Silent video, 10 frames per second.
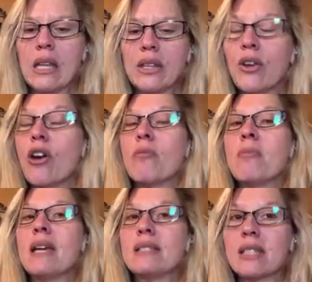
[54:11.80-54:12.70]
There are
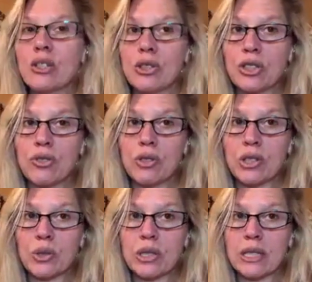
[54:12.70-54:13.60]
amazing Christian
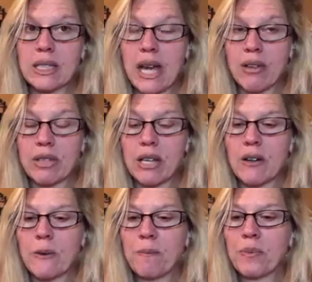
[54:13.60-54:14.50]
resources out there.